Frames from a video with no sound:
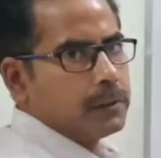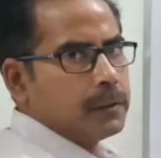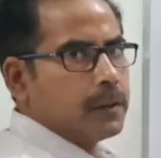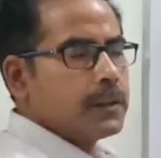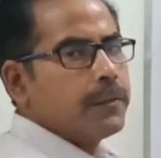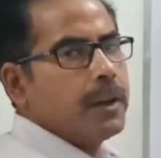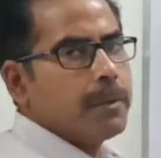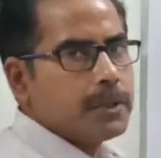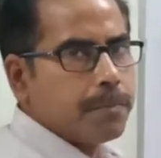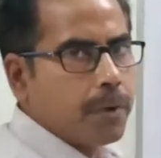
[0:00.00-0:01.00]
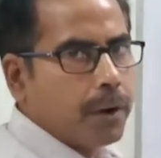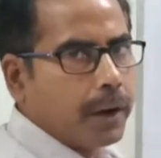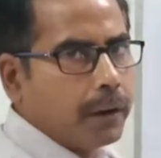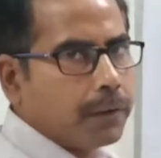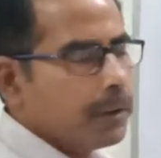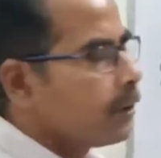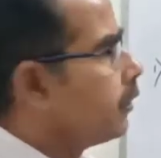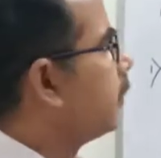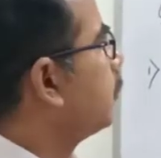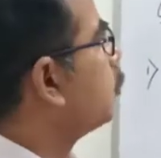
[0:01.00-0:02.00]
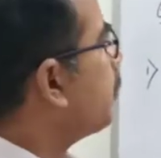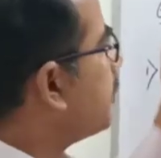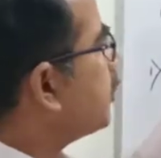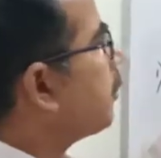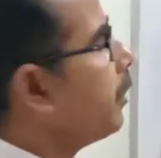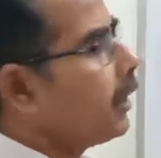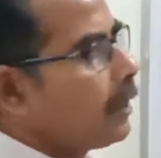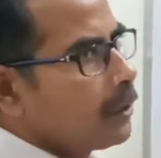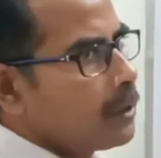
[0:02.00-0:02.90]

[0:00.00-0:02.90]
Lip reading: This is very much important. Geometric meaning.